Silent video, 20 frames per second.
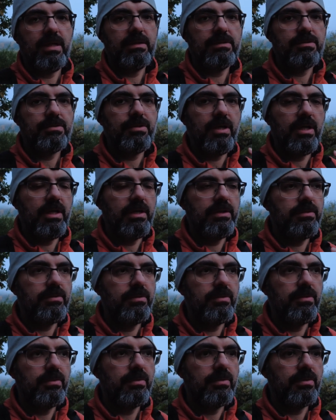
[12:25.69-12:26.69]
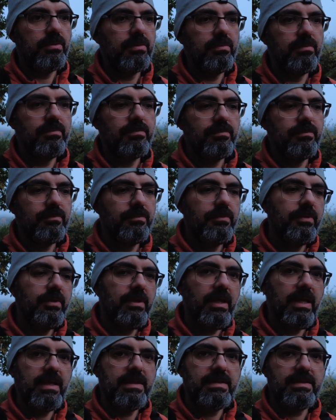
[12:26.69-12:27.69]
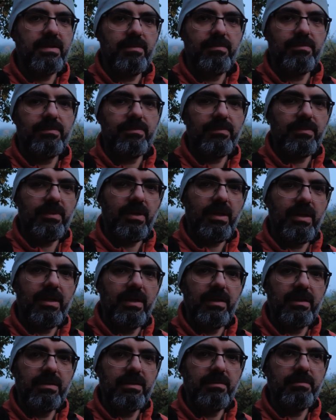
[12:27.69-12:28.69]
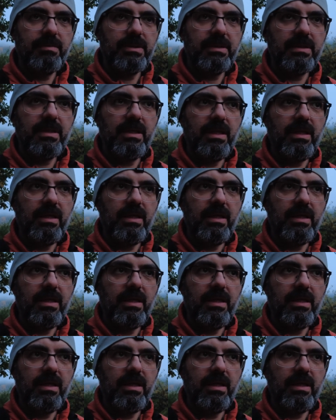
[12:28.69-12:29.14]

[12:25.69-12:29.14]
and try to take some a little bit